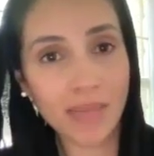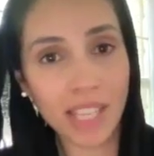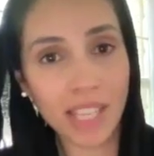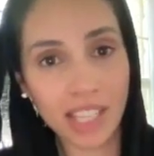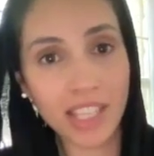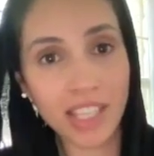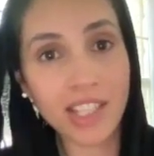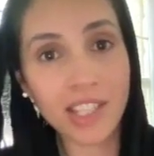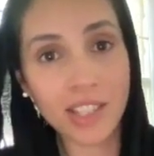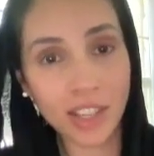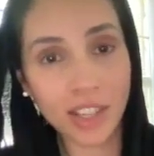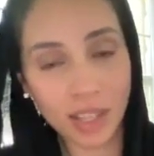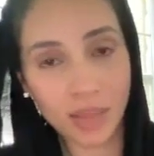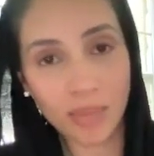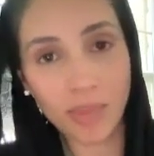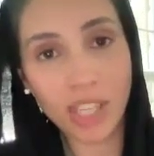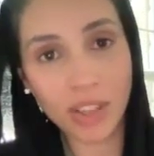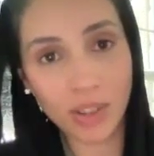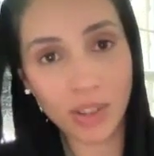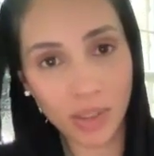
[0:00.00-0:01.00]
Like it's going to
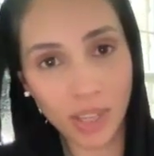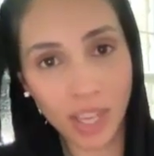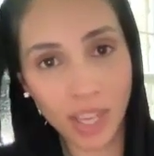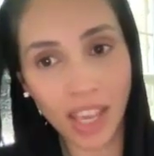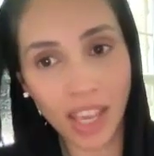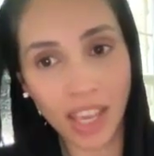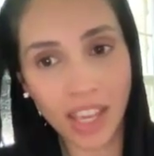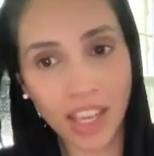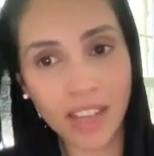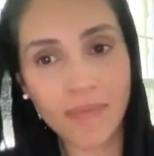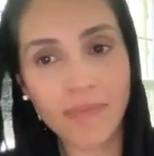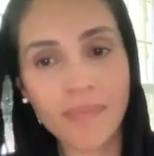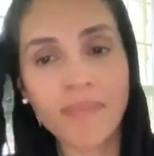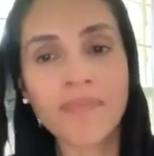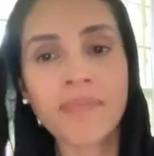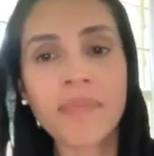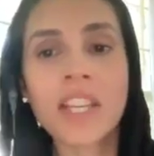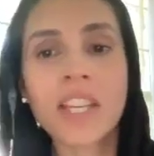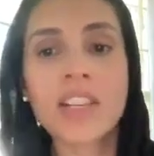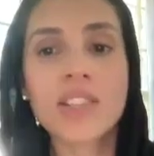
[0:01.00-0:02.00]
be okay.
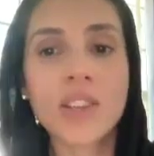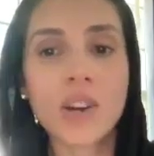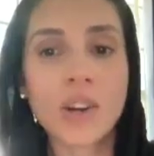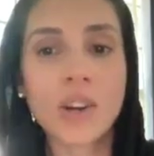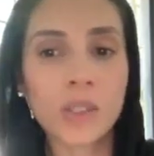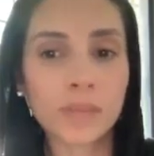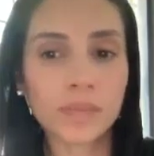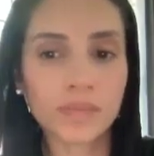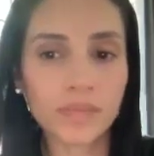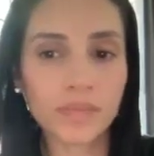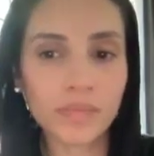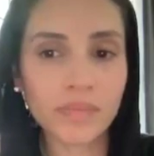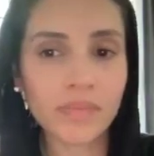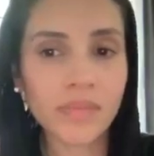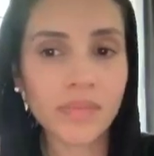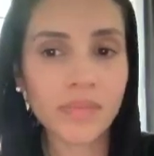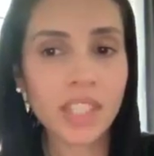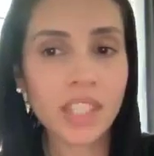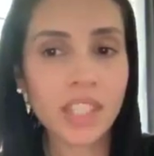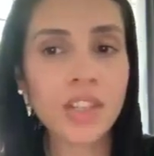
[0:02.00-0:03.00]
So,
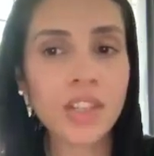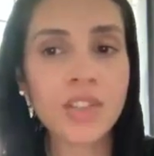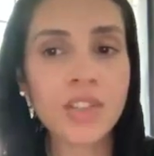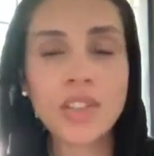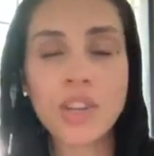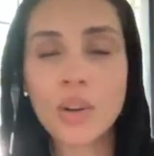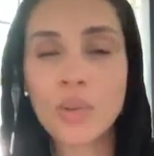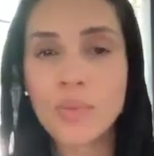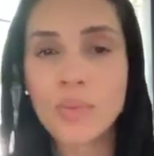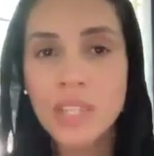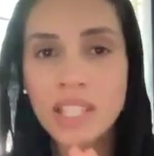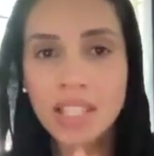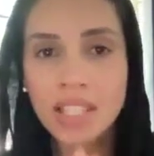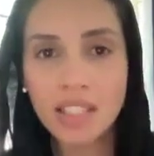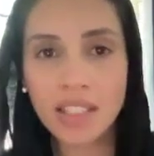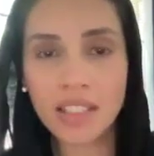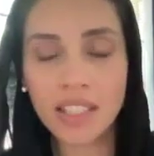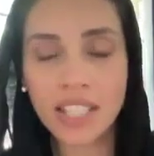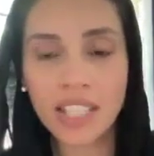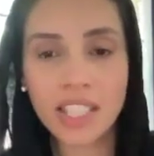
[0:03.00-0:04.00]
so
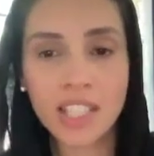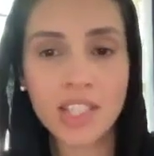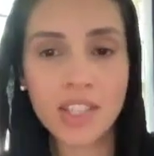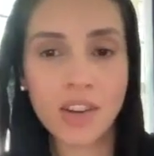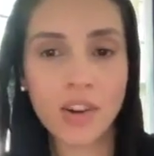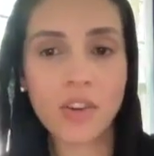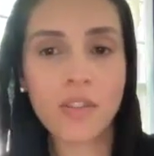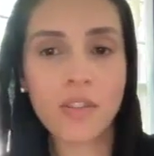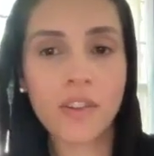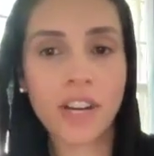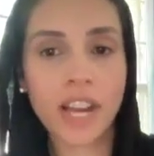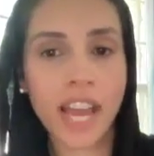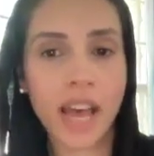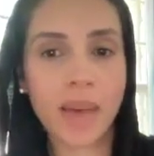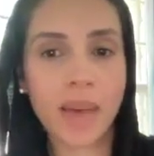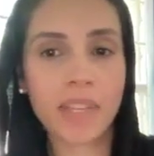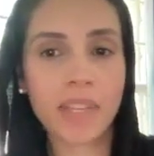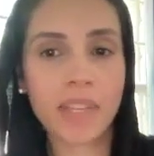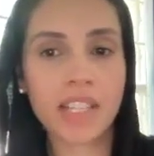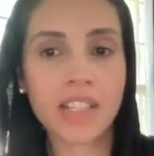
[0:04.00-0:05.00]
resilience over
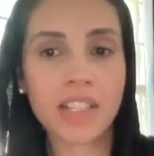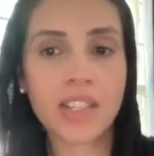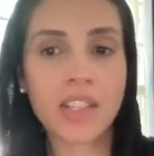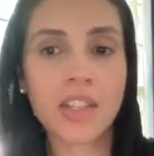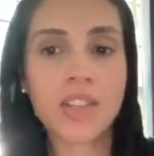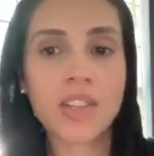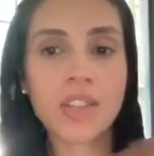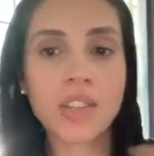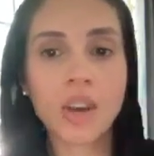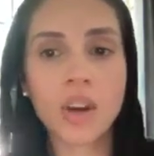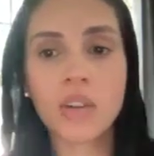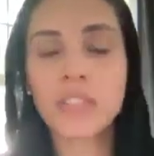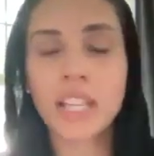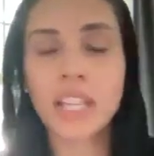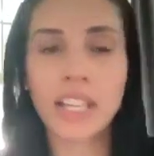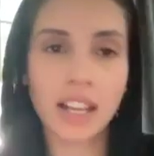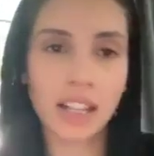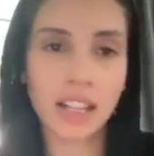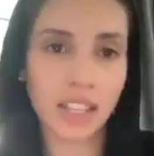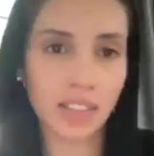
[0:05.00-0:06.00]
happiness. So
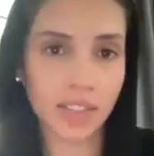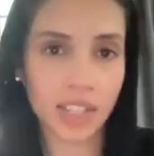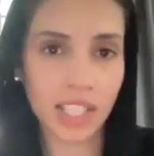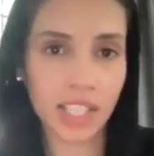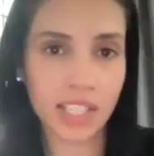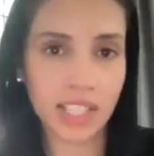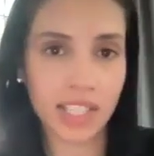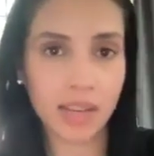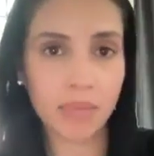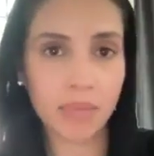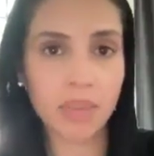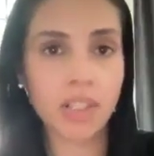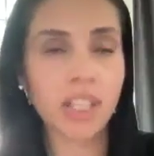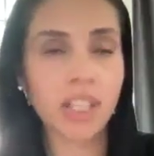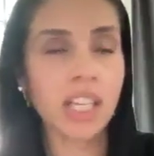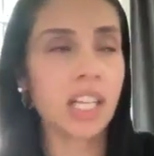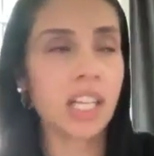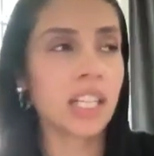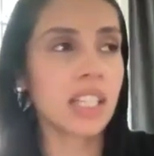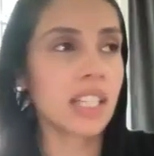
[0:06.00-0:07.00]
like I'll give an
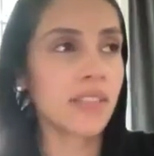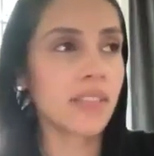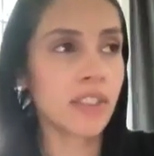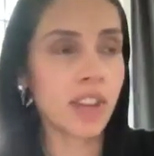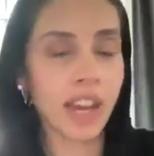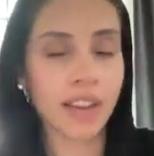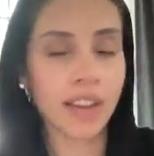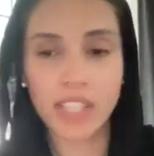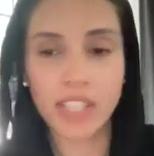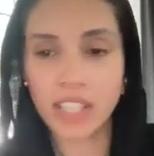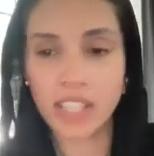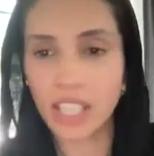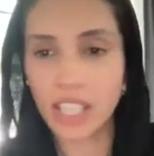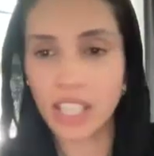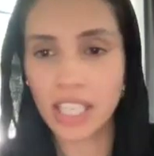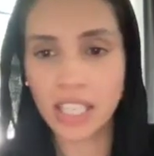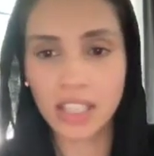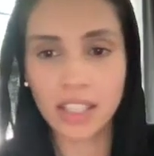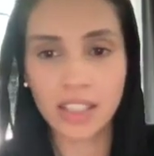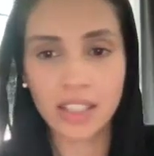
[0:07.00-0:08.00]
example. If you have a young
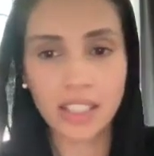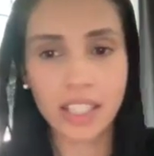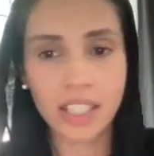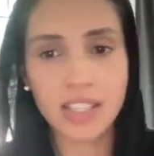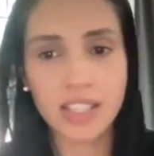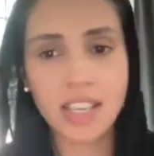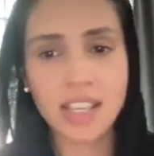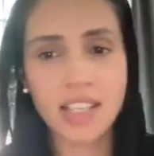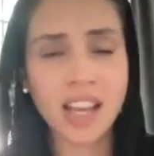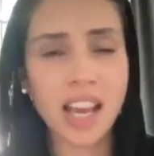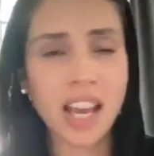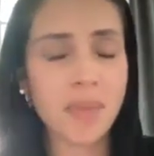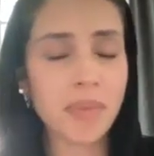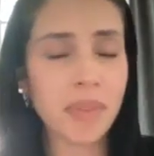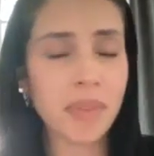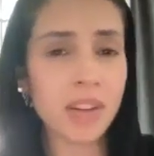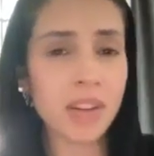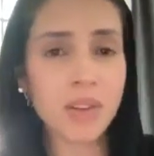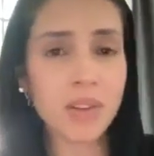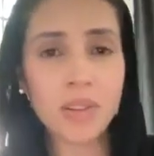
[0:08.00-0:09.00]
kid and the kid says,
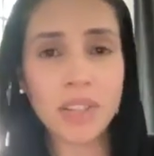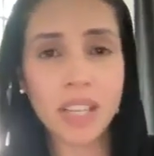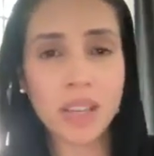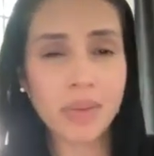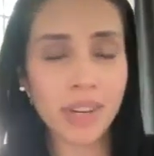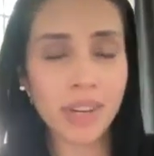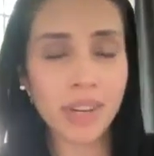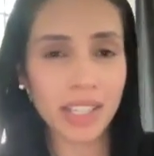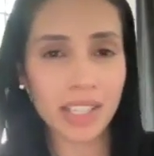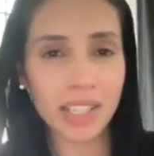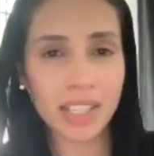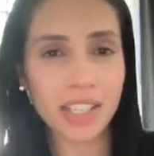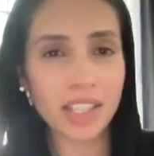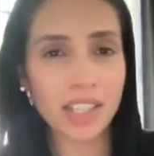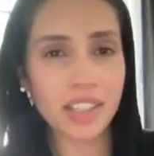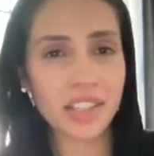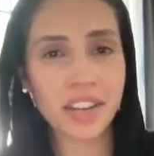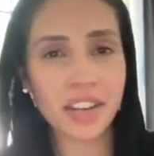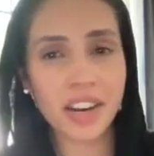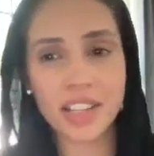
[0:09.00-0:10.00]
I'm the only one in
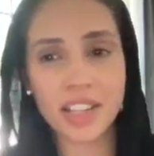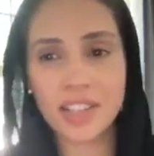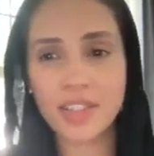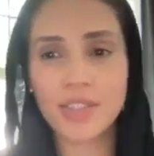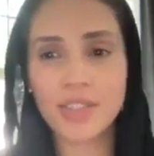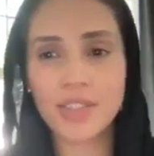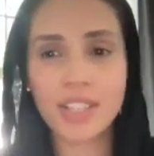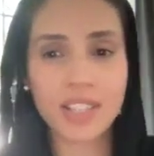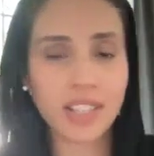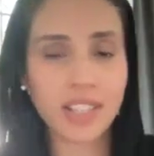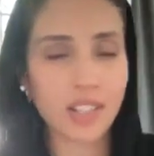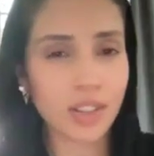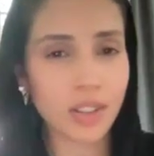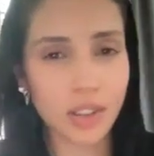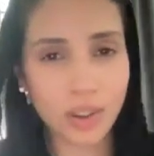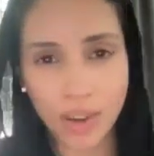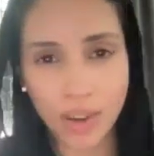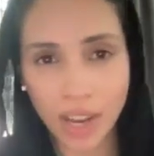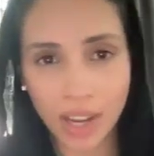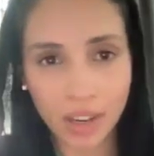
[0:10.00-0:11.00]
kindergarten who doesn't
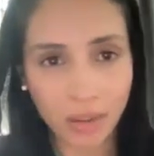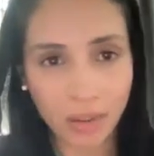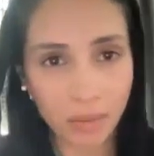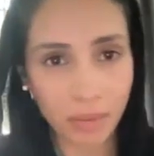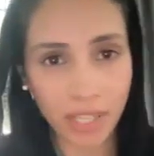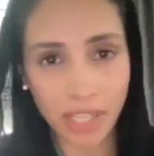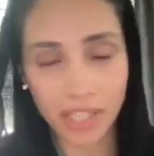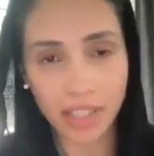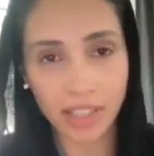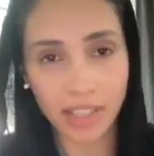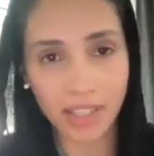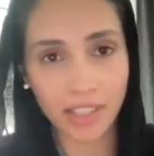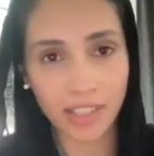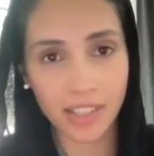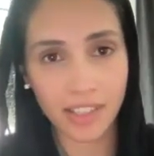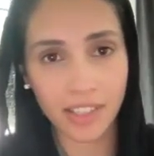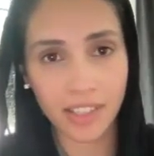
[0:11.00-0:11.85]
know how to read.